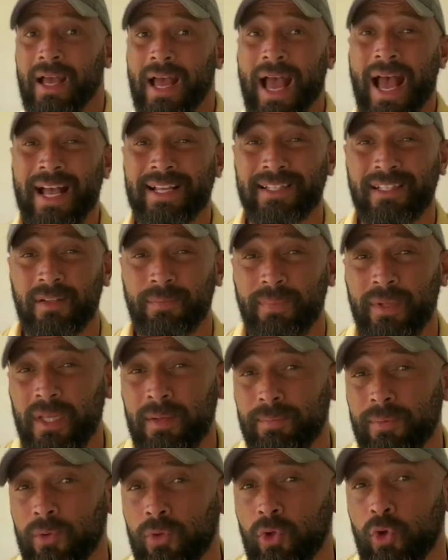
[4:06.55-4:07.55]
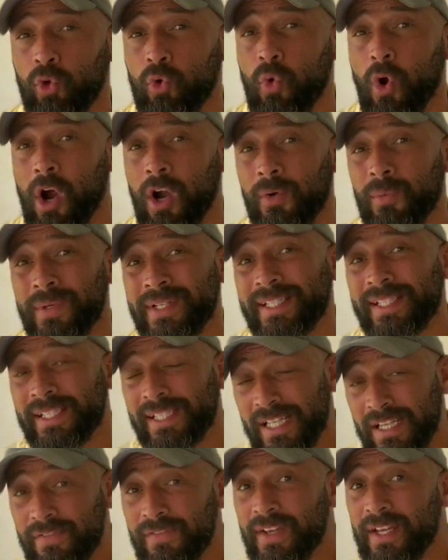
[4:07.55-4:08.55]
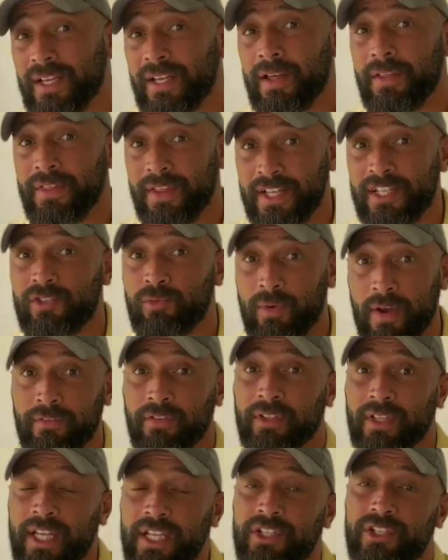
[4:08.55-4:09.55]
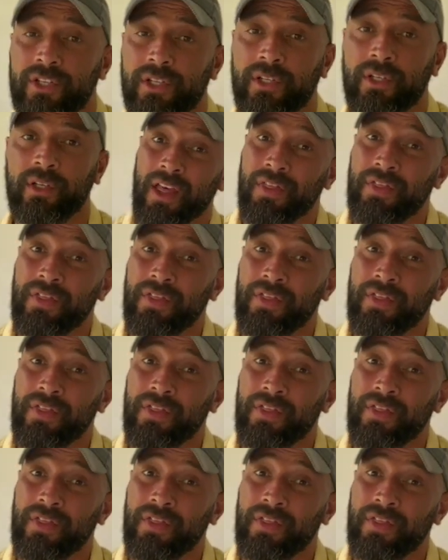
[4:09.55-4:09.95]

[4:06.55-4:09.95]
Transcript: as the people who are receiving this revelation.